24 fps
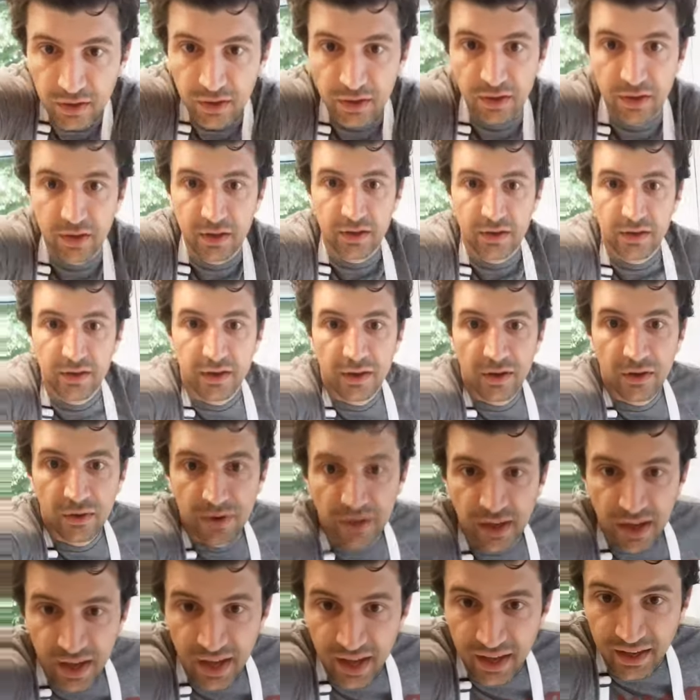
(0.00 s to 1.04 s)
Okay.
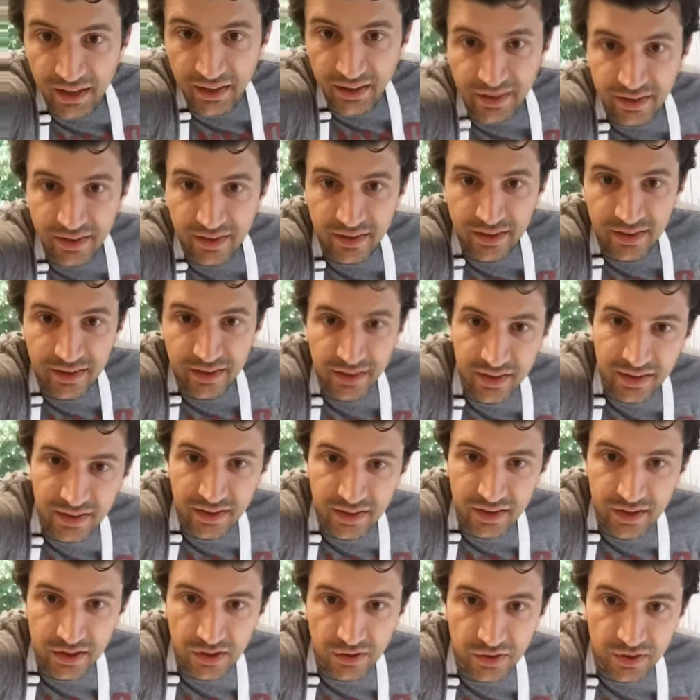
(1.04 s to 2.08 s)

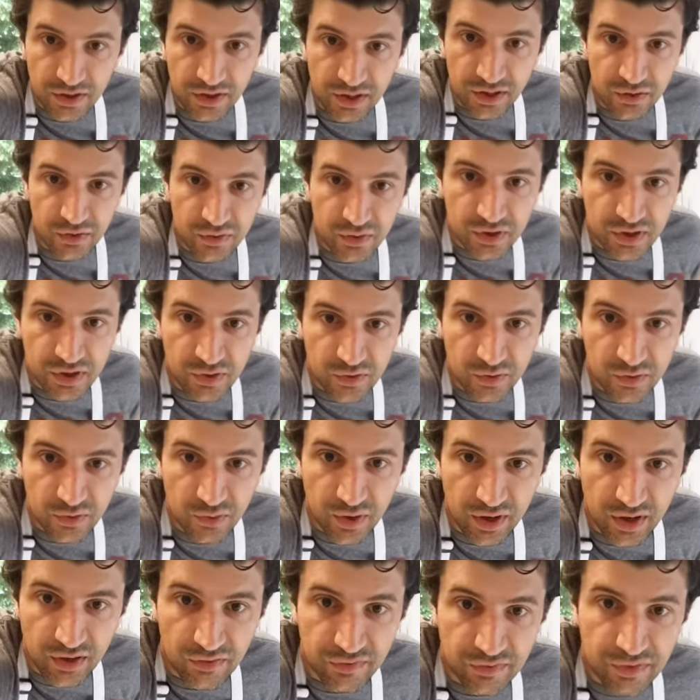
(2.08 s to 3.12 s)
Gonna wait a few
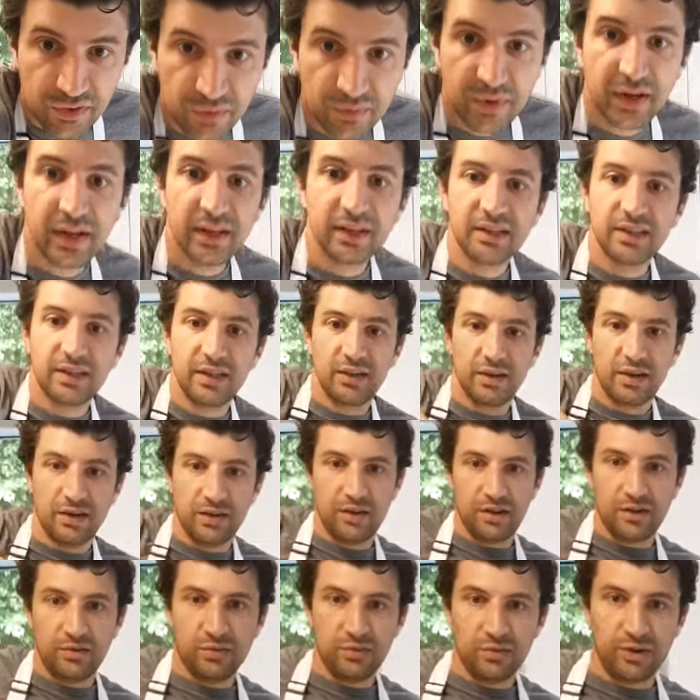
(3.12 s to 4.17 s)
minutes here and then we'll
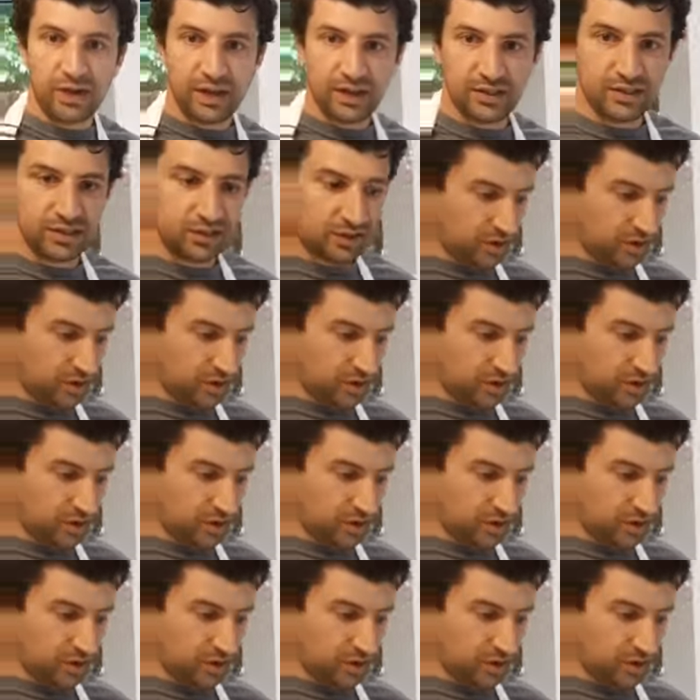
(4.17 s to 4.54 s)
get started.